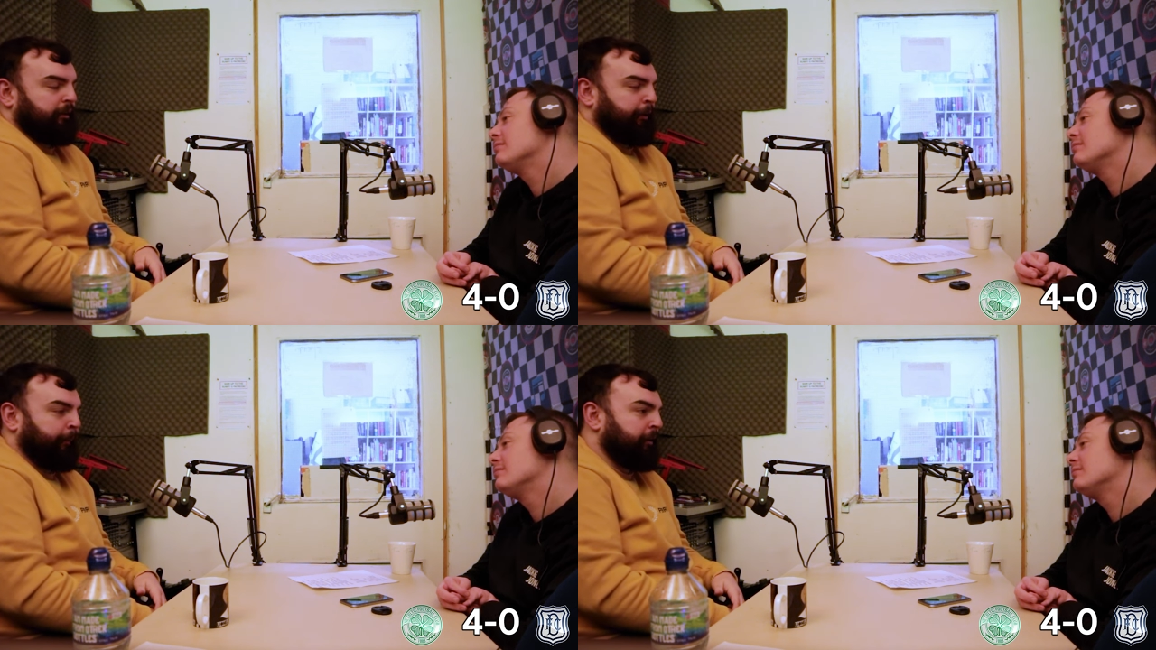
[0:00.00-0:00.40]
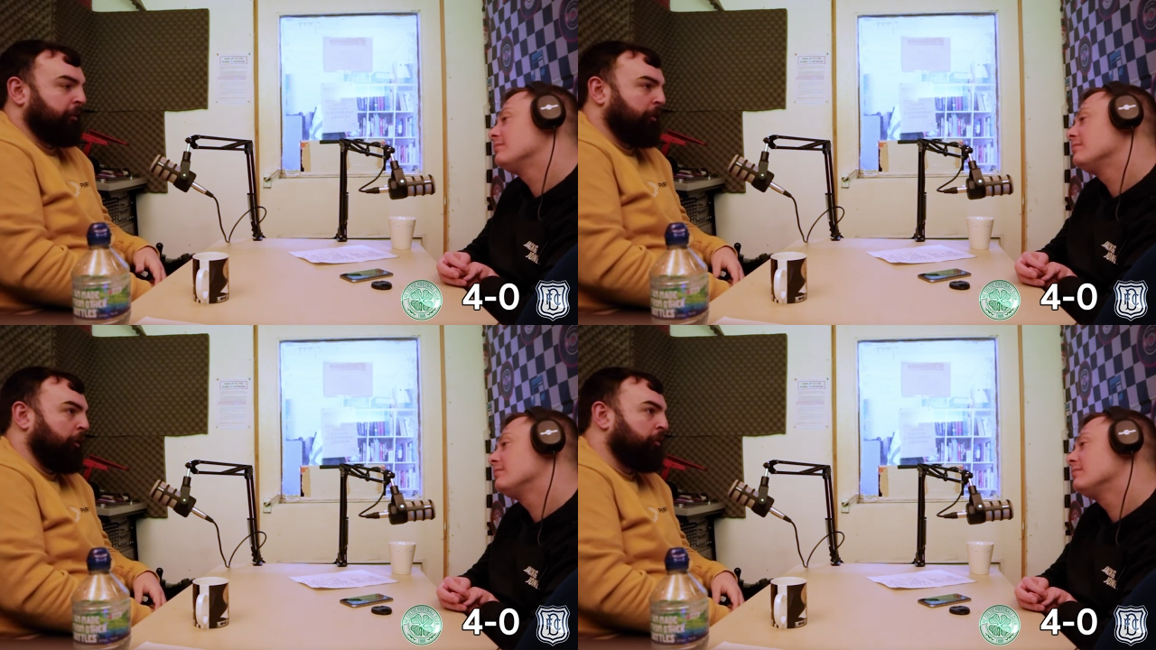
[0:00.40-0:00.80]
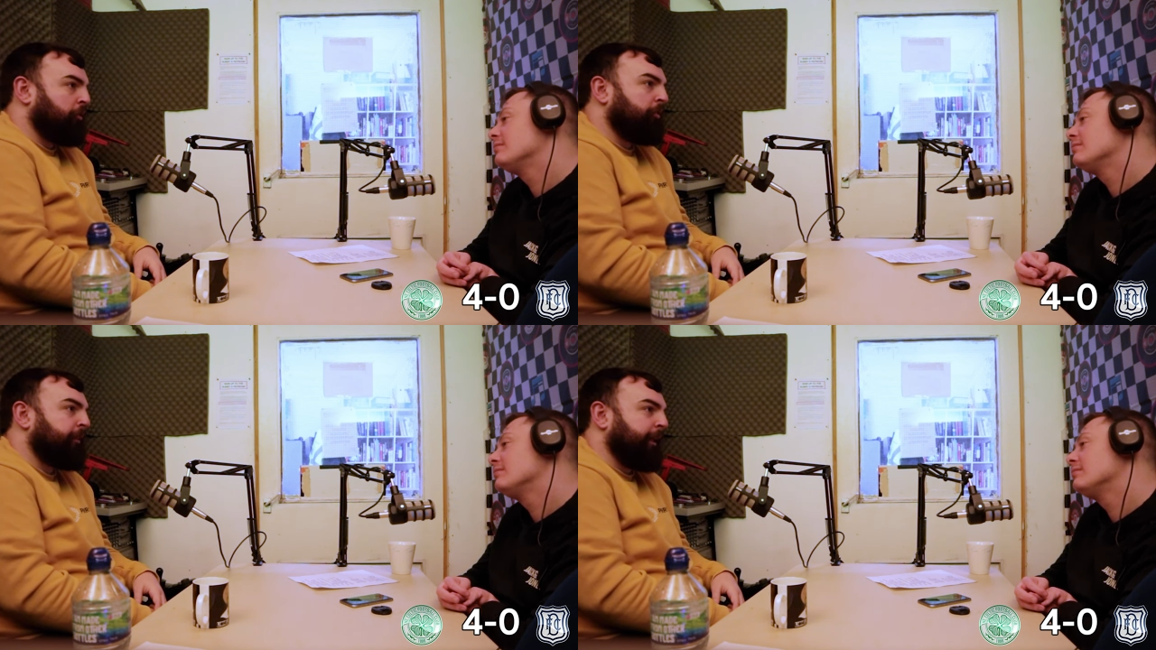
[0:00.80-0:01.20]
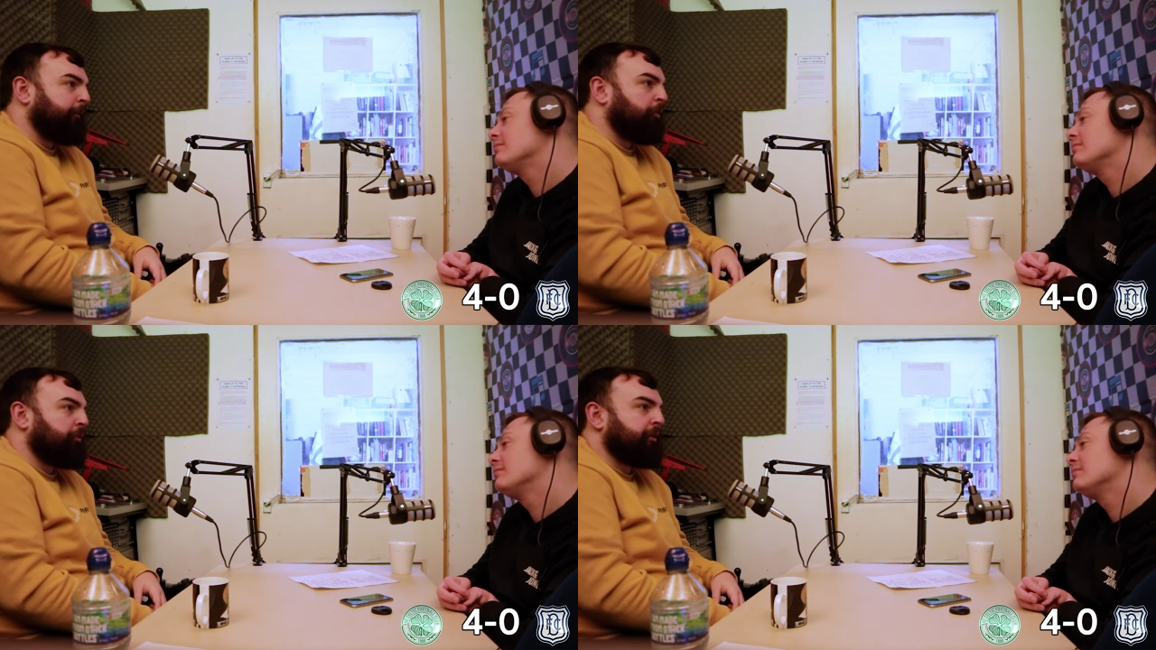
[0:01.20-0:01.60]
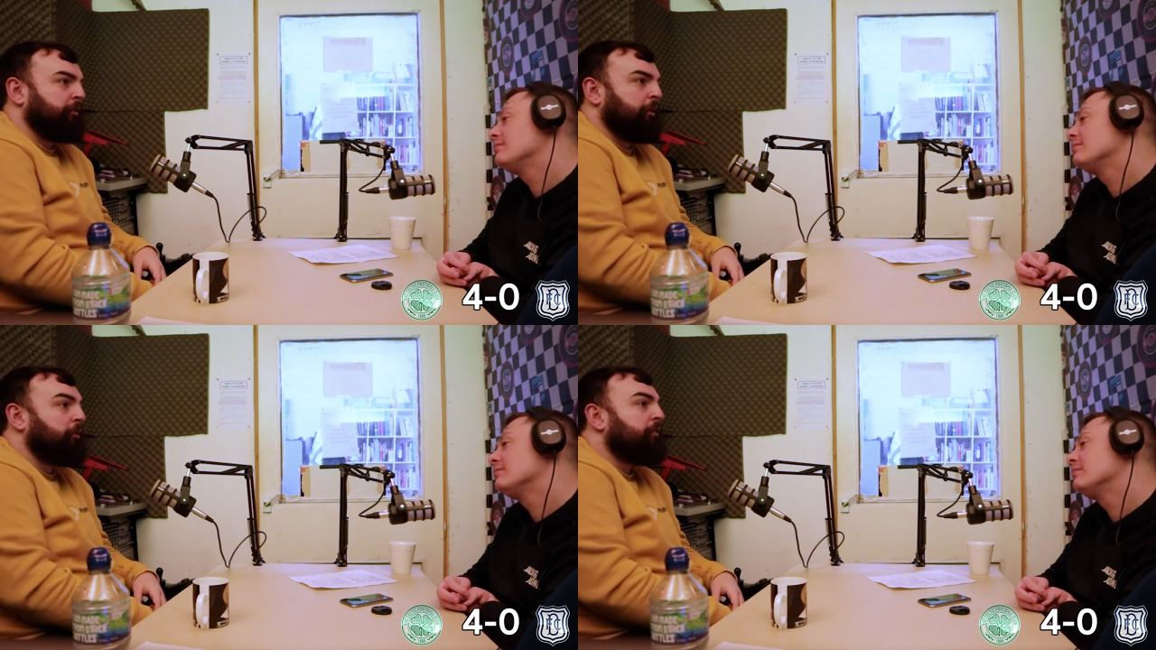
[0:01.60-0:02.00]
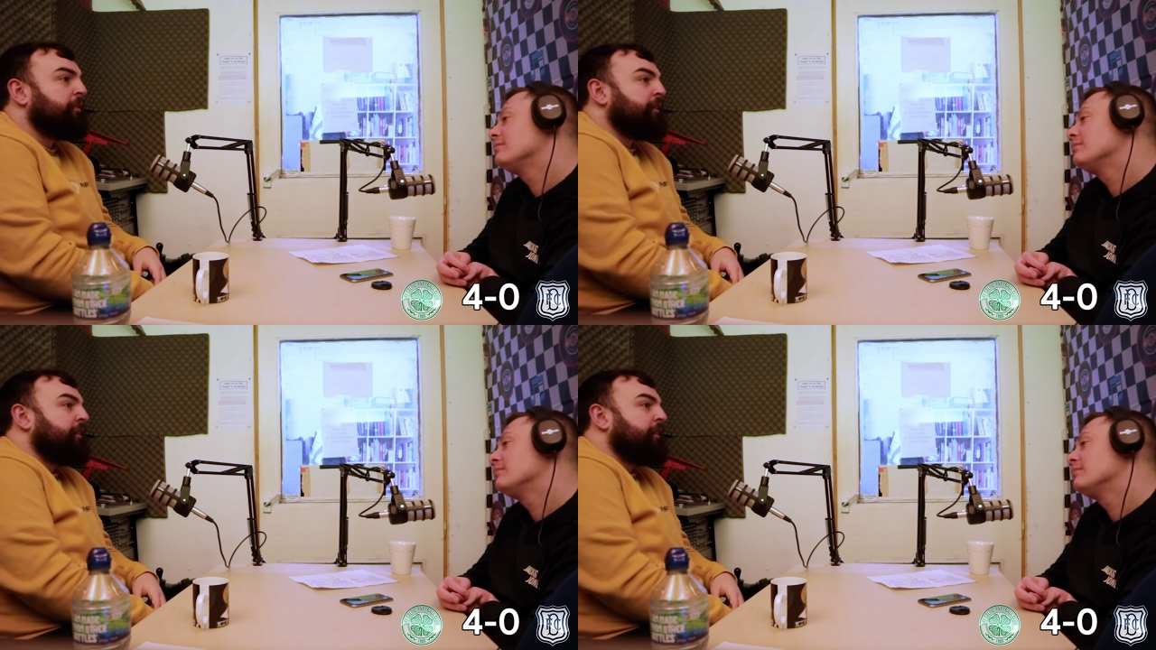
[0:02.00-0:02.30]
Speaker 1: depending on how long the game goes 0-0.